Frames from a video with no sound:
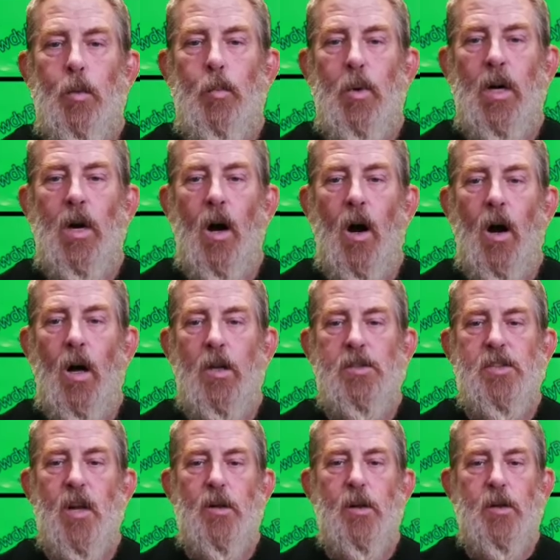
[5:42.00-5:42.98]

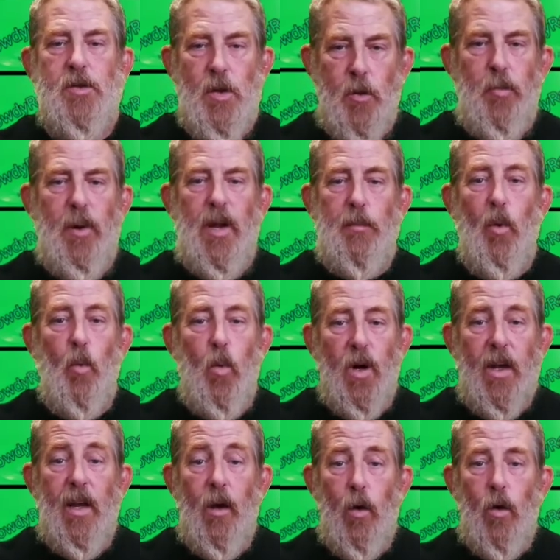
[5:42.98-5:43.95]
because two people
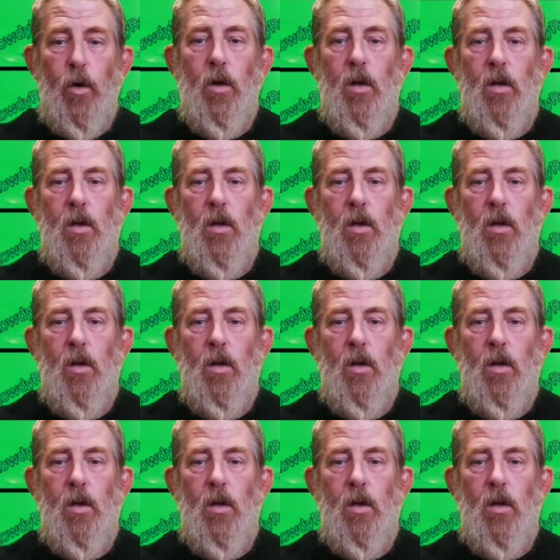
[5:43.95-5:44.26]
were killed,